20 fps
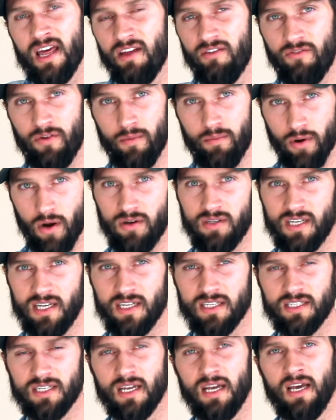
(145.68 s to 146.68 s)
and
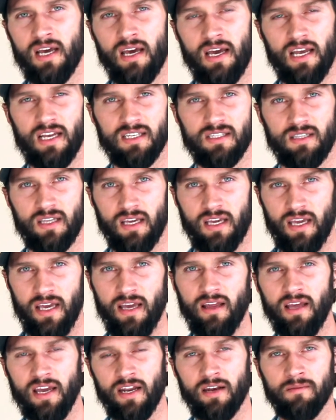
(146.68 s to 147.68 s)
fibrosis is the
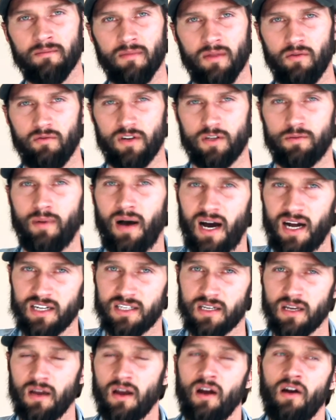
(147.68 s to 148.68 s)
healing
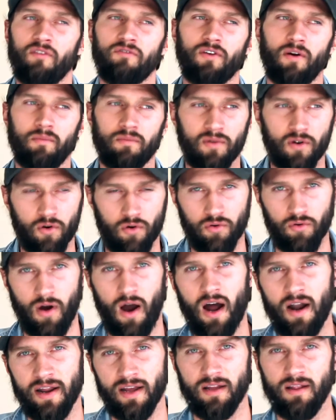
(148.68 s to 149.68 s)
response from
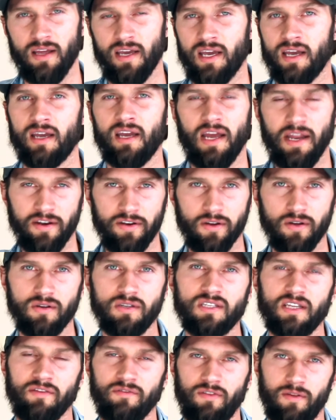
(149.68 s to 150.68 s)
chronically
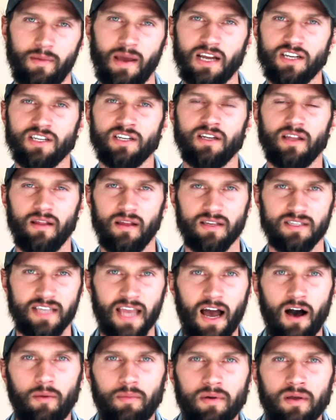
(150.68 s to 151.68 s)
induced inflammation to the
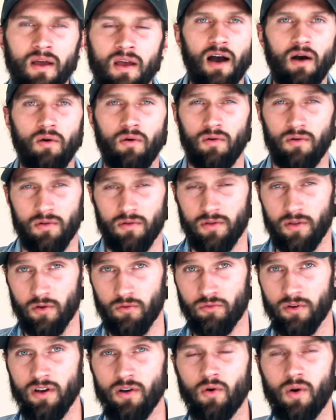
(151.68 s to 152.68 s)
scalp. Now,
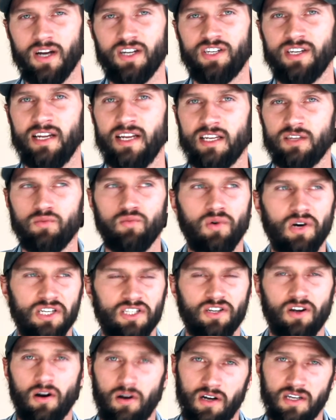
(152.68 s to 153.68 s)
the real question is
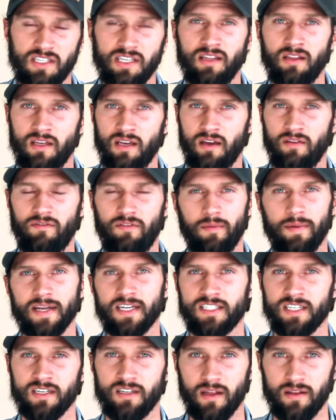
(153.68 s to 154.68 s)
what's causing the
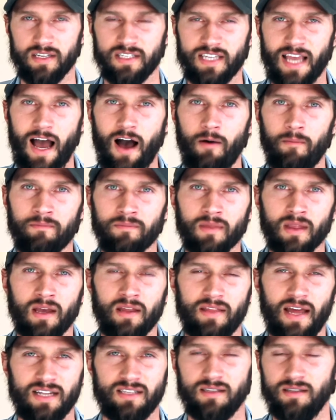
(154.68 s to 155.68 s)
inflammation to the scalp
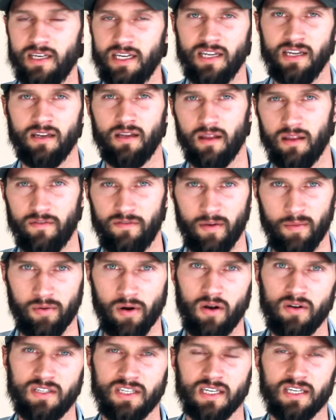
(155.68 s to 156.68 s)
that's leading to the
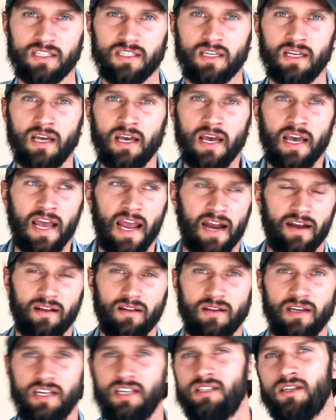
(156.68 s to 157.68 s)
fibrosis? And
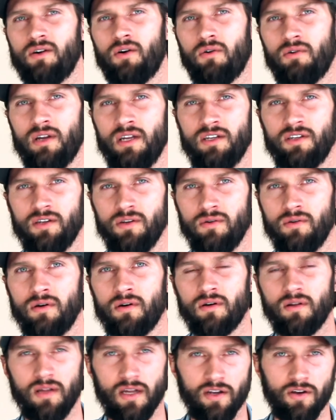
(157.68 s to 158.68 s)
at least according
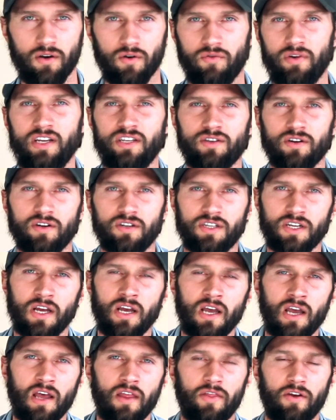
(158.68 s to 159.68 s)
to clinical research,
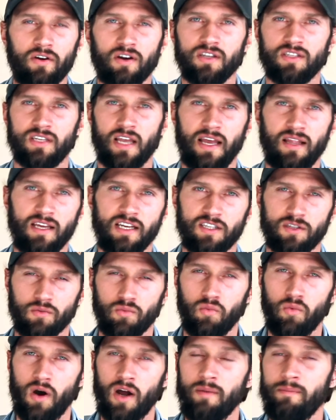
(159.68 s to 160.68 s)
there is at least
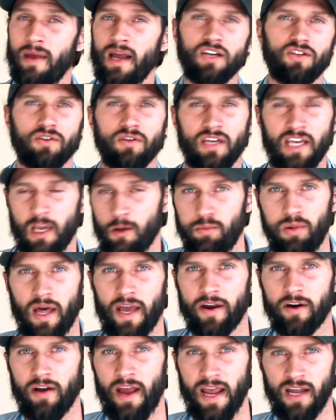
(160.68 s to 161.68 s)
one major key
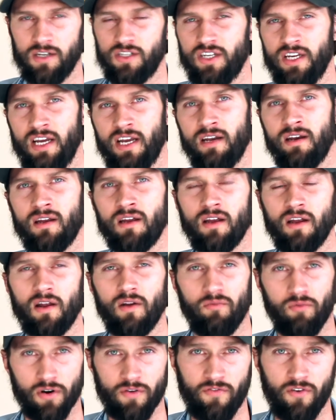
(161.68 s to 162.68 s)
player, a gene
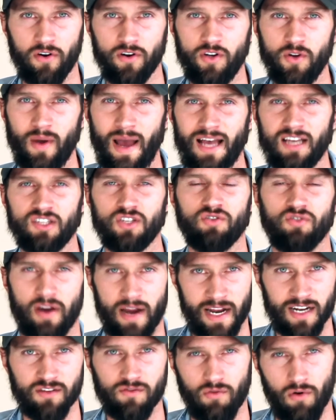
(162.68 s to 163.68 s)
referred to as
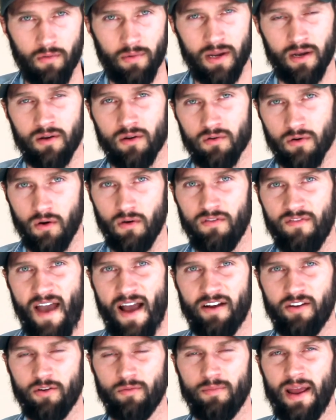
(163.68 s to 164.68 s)
transforming growth
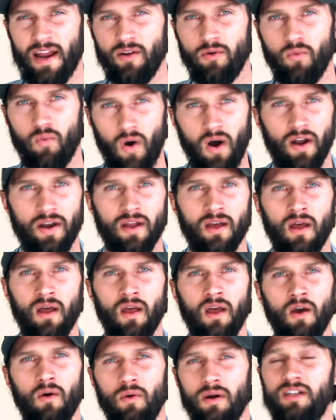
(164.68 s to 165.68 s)
factor beta 1,
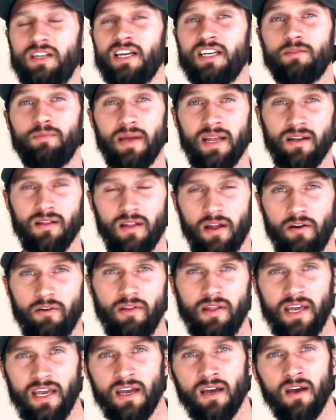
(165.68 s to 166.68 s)
which has been
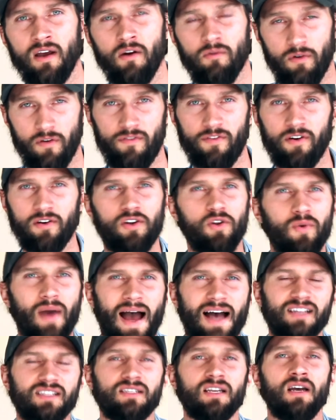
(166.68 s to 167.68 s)
literally referred to
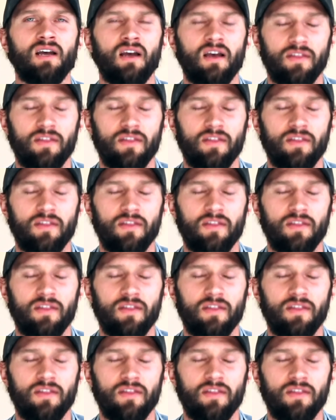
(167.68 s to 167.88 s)
as